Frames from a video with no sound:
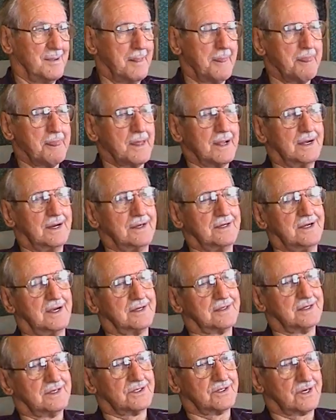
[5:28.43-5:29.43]
yeah, And
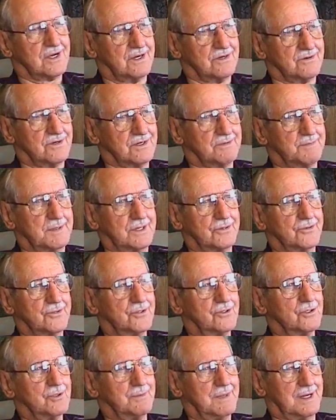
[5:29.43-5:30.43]
yet this country has been
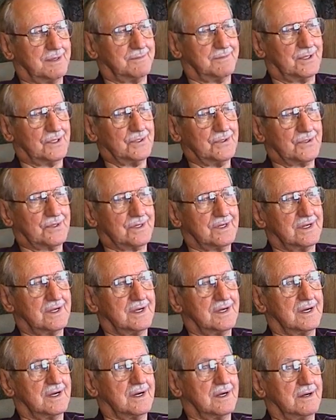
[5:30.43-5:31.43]
ruled by both
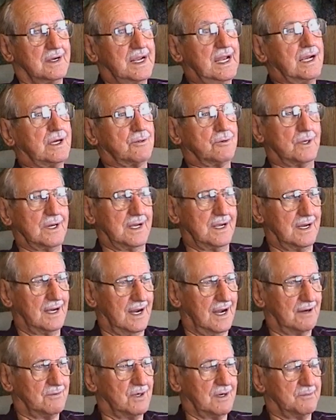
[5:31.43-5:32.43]
equally.
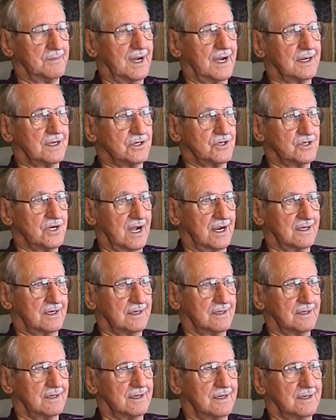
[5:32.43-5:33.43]
I went back and checked
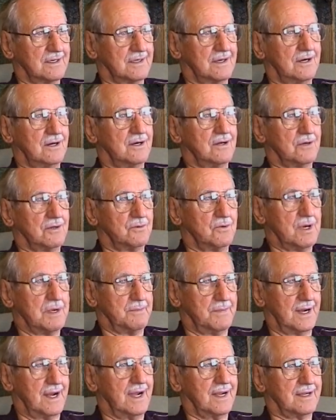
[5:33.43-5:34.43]
it all the way
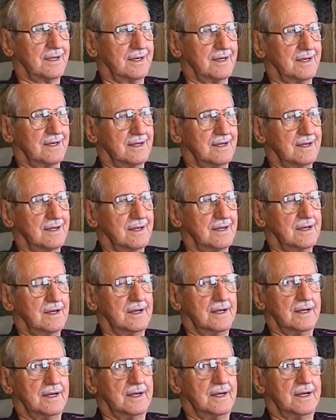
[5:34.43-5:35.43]
back.
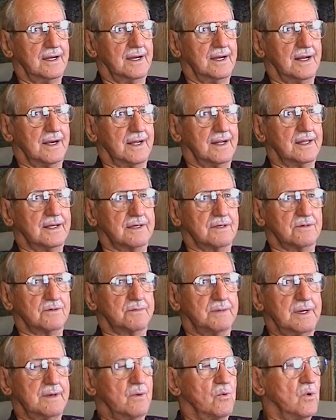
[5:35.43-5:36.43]
And I think there was
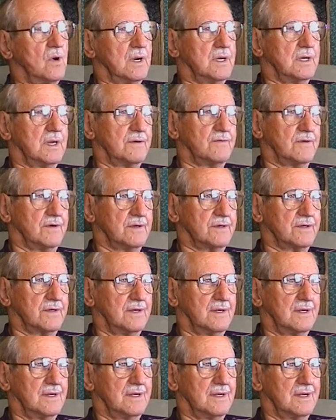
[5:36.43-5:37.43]
maybe one difference.
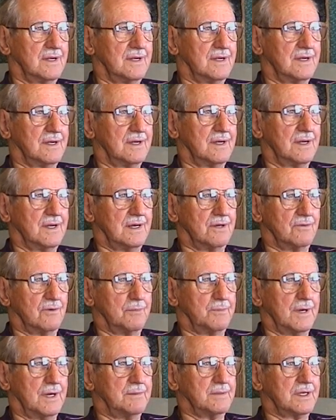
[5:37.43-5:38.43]
Is
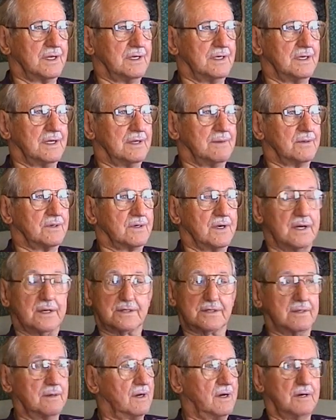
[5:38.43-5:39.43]
that right? and Democrats,
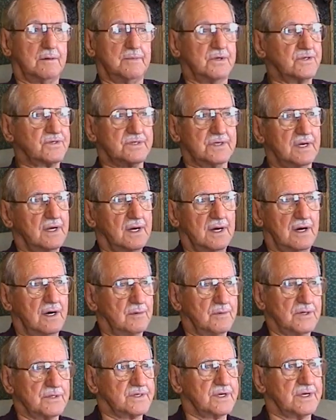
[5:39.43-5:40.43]
So almost,
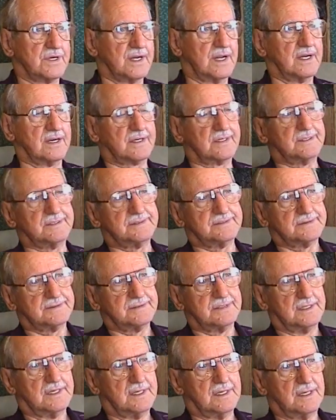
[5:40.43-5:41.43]
almost identical,
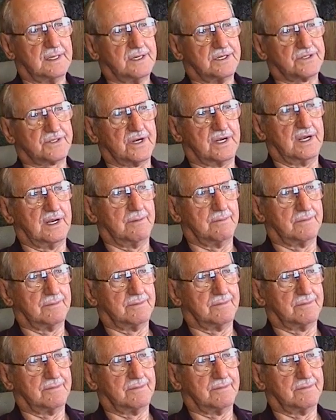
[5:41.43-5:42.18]
same.